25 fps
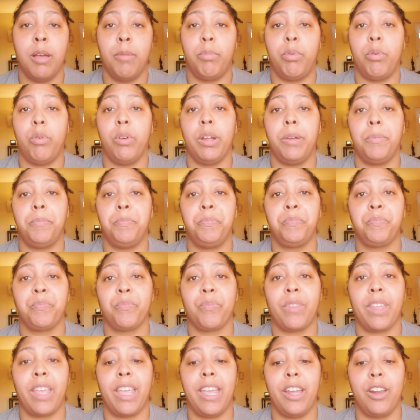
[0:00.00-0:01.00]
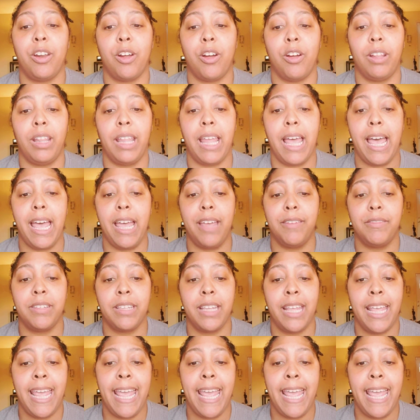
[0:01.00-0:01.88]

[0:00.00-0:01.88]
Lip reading: point in our lives.